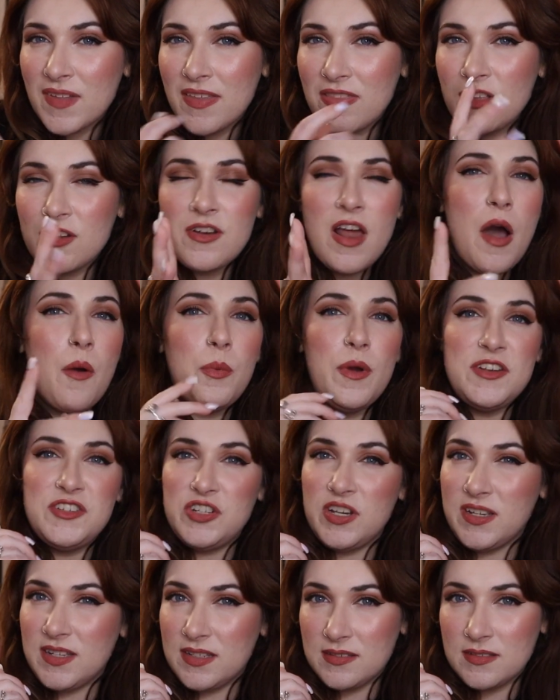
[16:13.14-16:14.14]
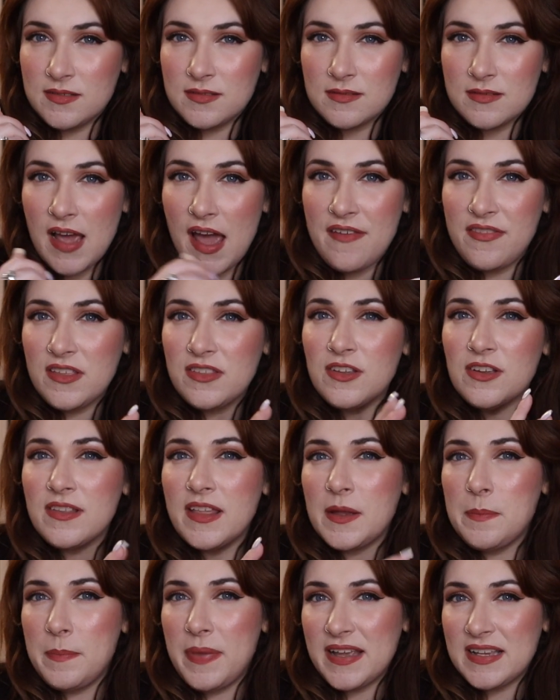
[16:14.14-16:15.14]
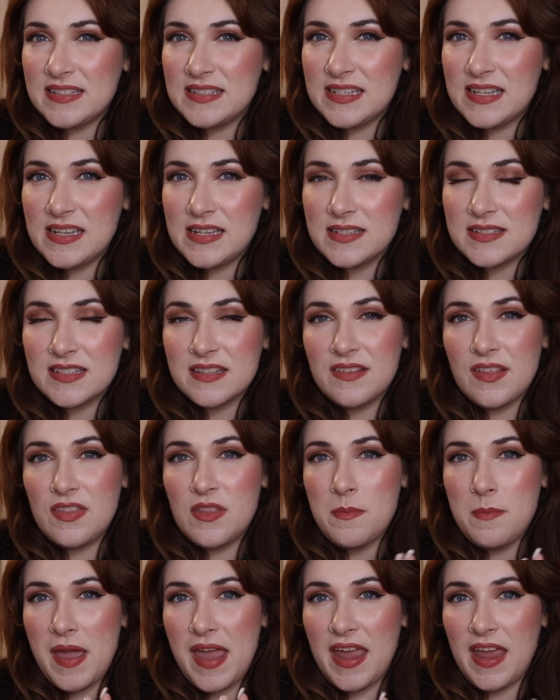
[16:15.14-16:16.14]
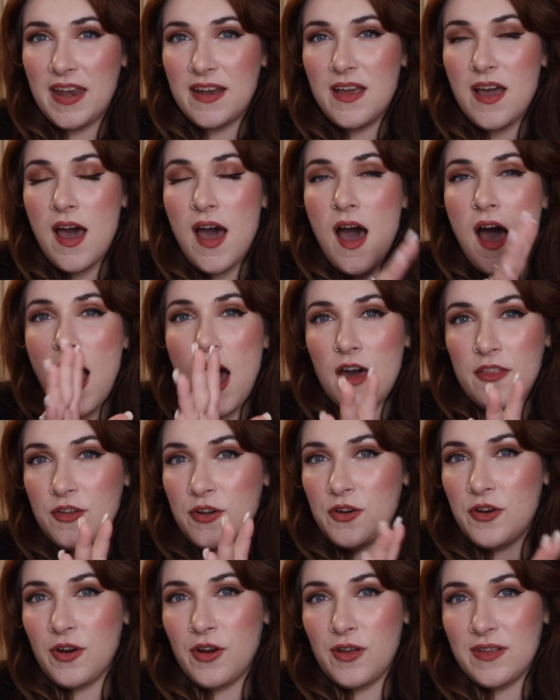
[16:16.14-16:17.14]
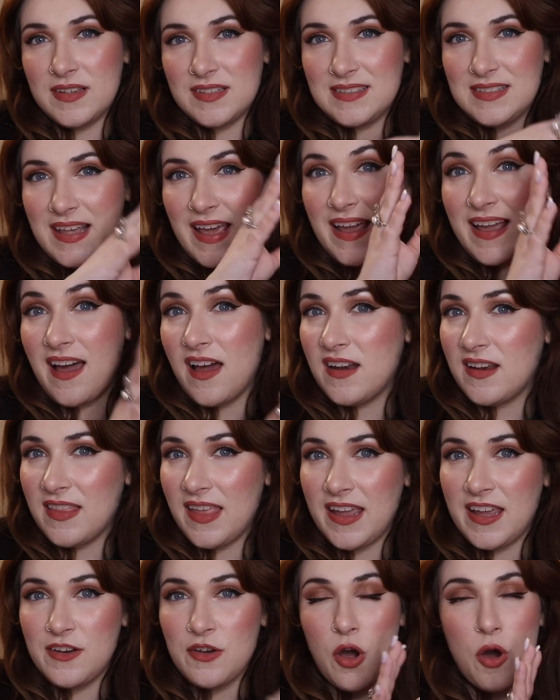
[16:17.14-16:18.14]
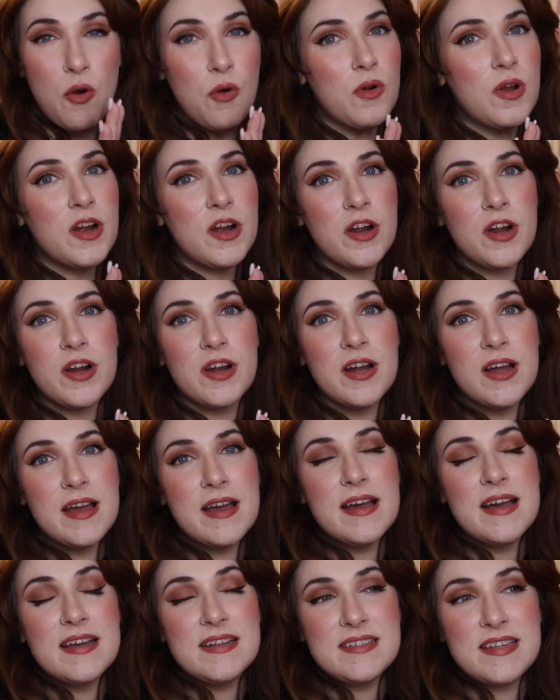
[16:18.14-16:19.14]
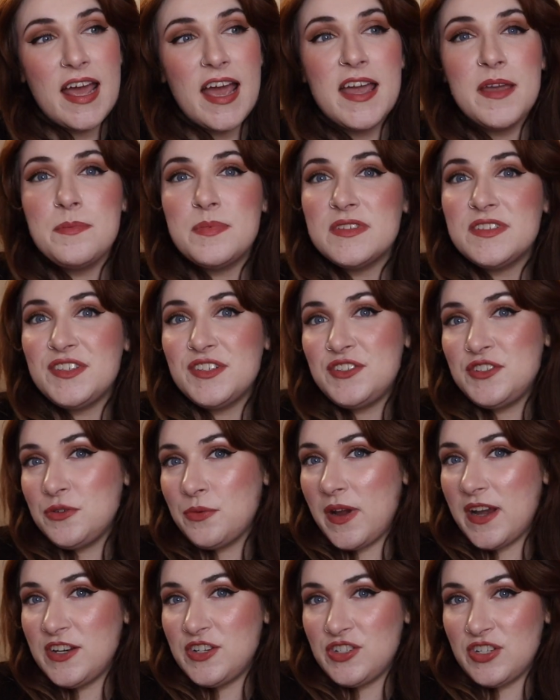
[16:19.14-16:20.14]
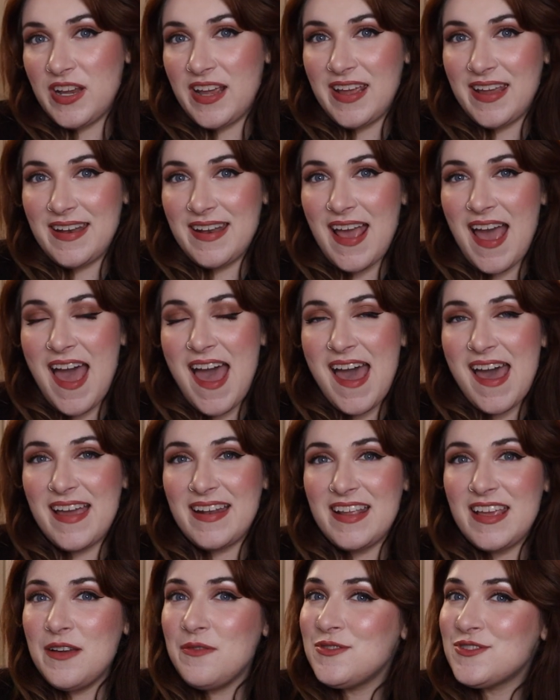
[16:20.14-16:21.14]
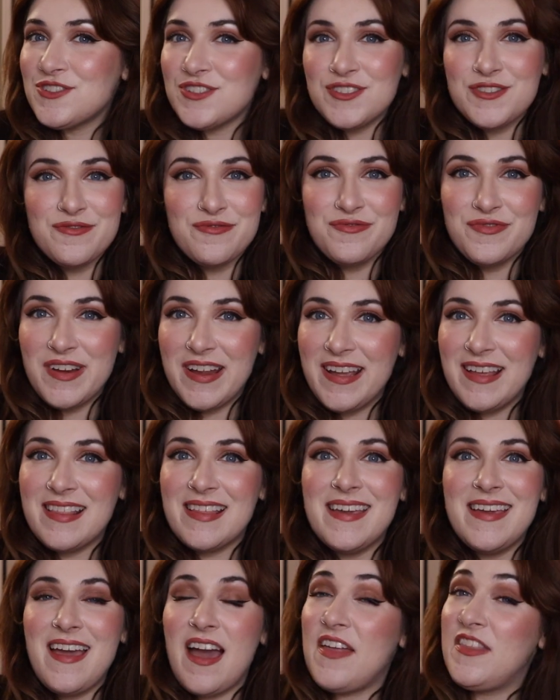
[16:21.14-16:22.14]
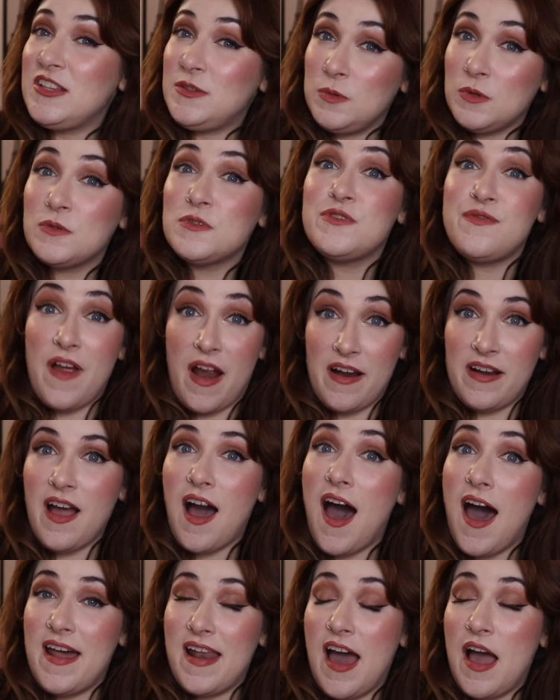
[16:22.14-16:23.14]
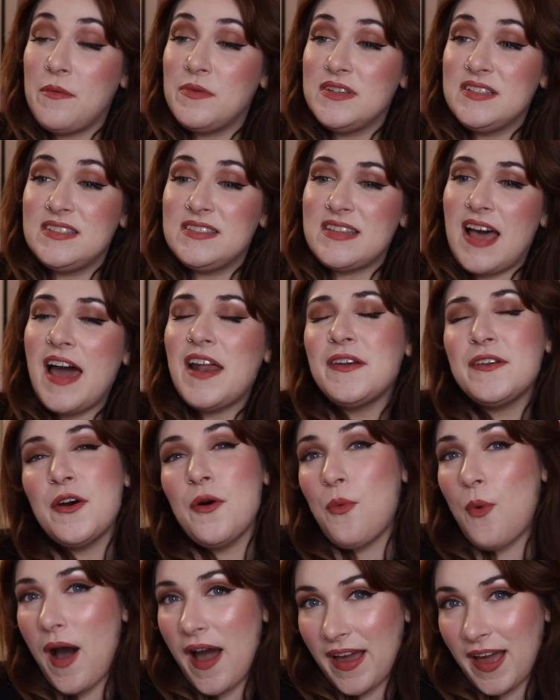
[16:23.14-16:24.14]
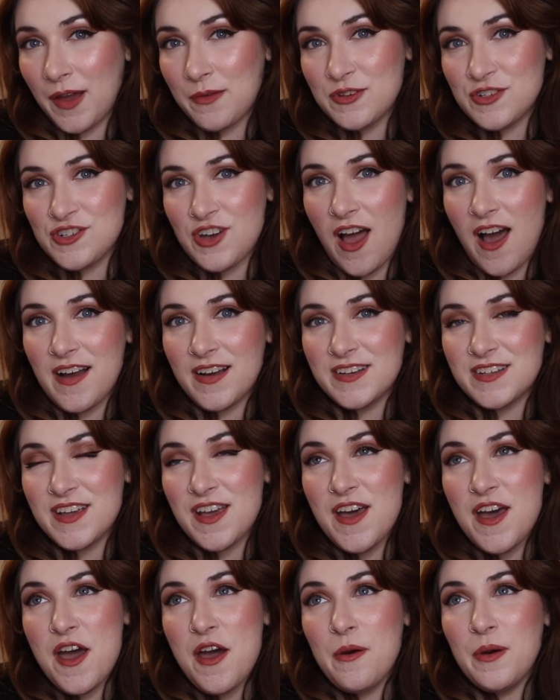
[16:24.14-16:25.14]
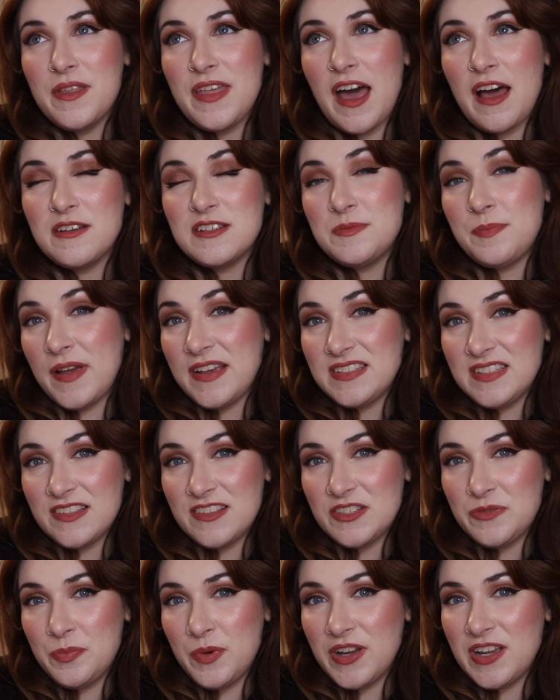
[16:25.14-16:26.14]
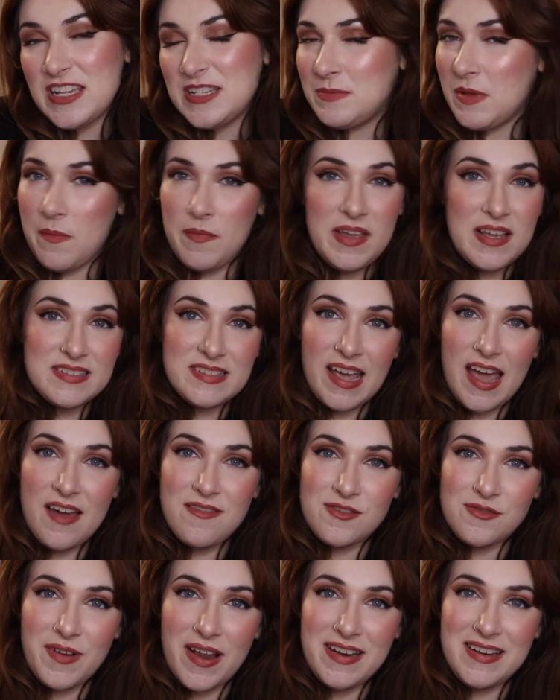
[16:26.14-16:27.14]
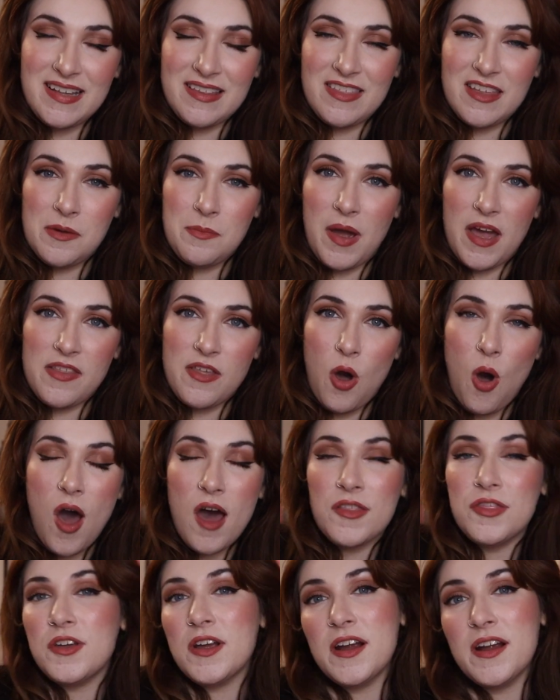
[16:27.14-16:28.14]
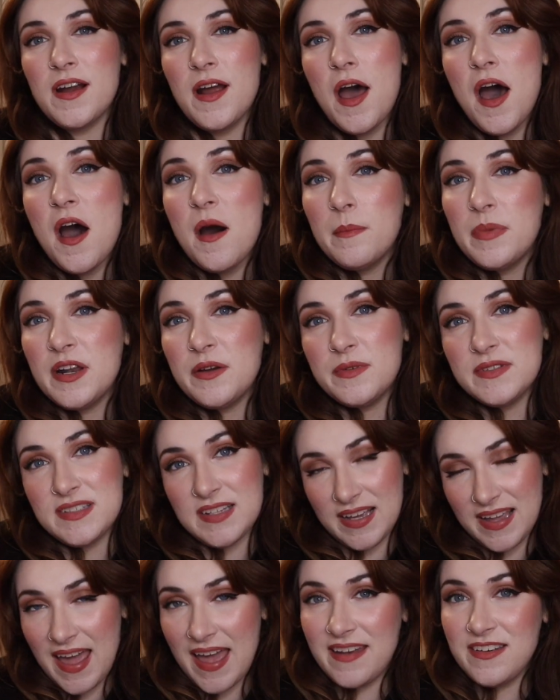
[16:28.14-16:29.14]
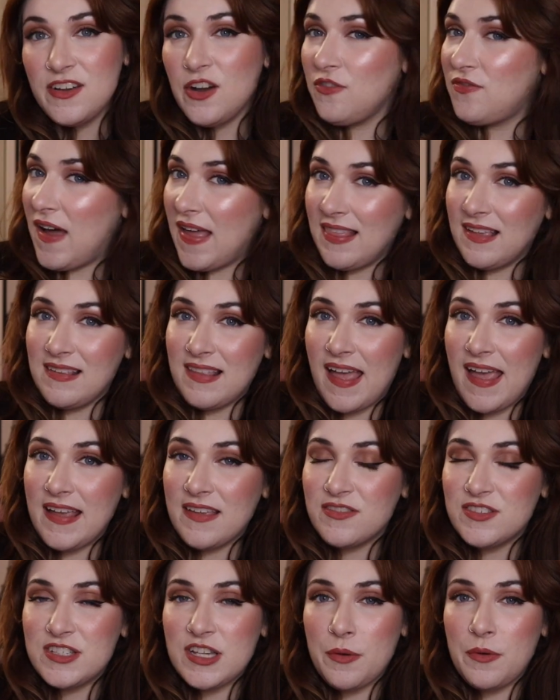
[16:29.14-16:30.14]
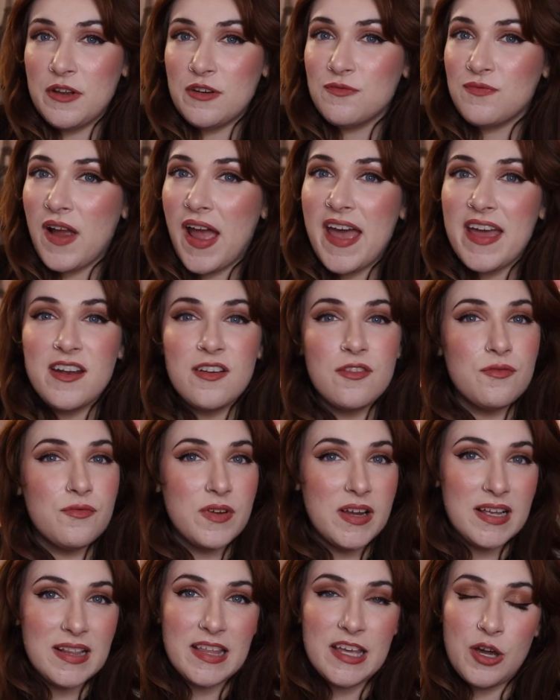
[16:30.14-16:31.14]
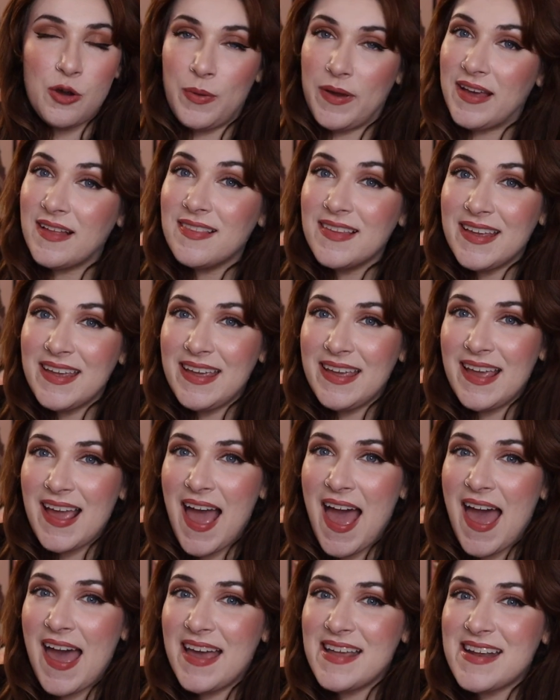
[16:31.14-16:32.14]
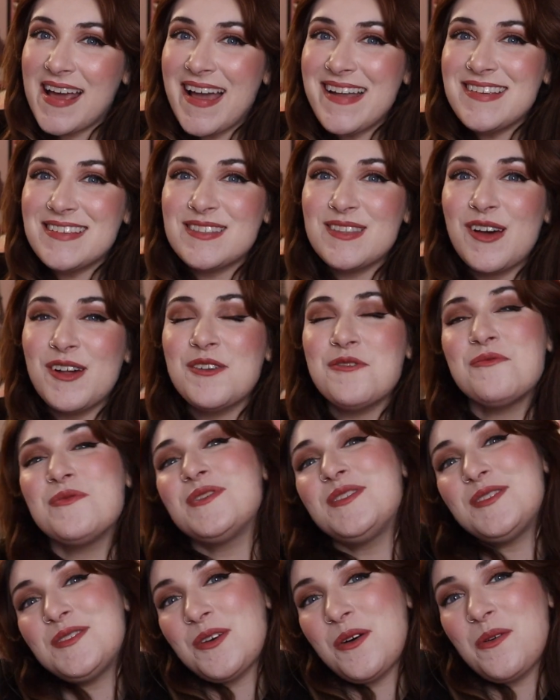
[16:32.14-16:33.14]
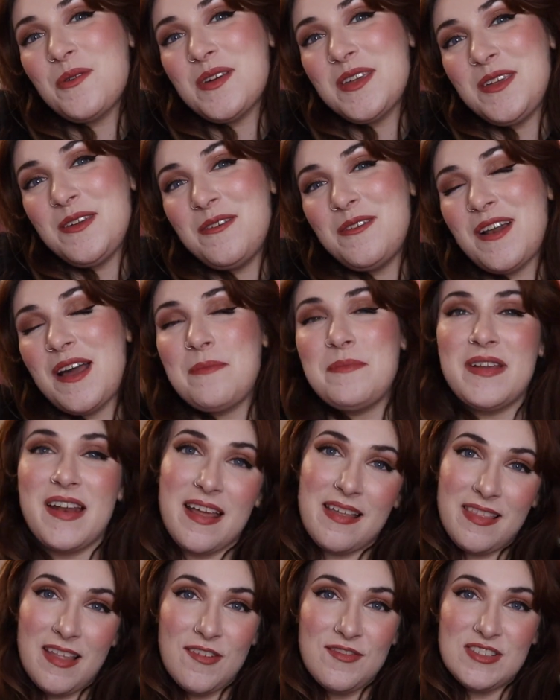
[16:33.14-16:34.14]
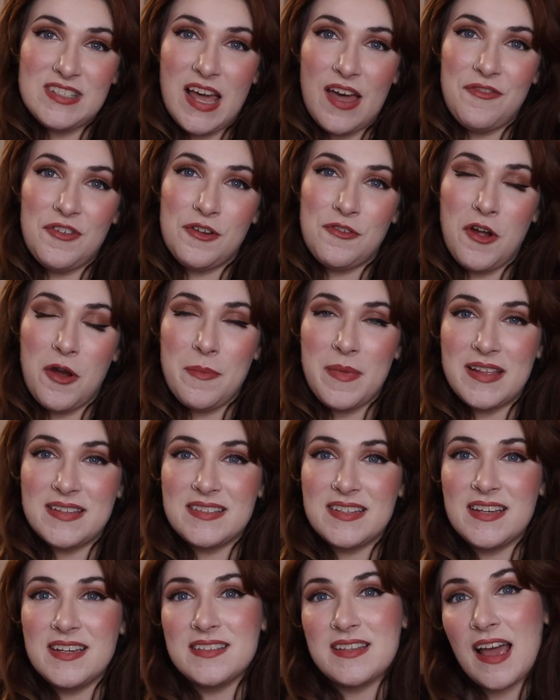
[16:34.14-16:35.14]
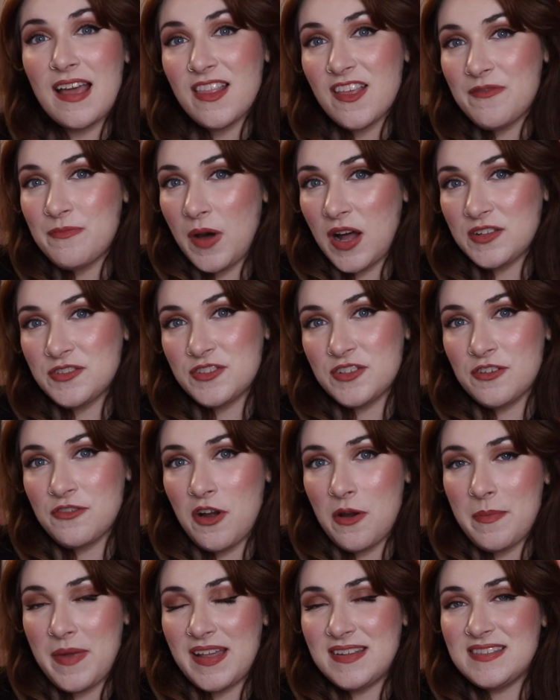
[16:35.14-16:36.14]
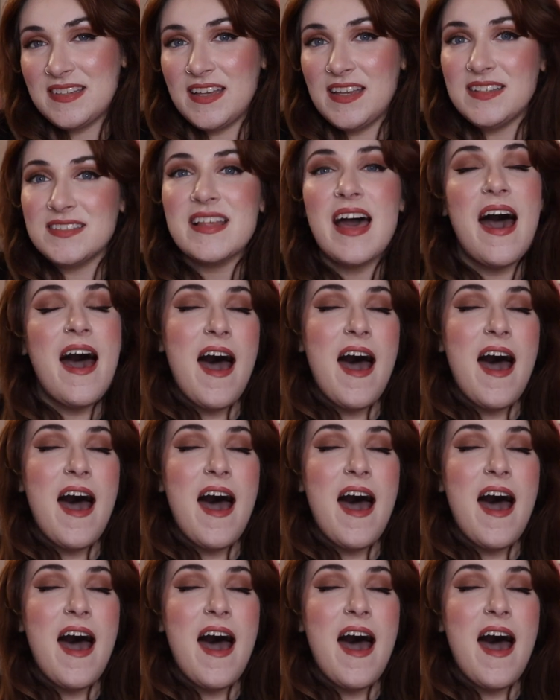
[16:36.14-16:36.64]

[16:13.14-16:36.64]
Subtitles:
They're not witches. I think they're like pixies. And then the main other girl is like kind of like an ogre type situation. And it was just really, this book was very hot. I don't know why I was shocked with how spicy this book is, maybe because I haven't read anything by the author, but it was again novella length, so it read really quickly, and I just thought it was so cute. I mean, I love sapphic romances, I love monster romances.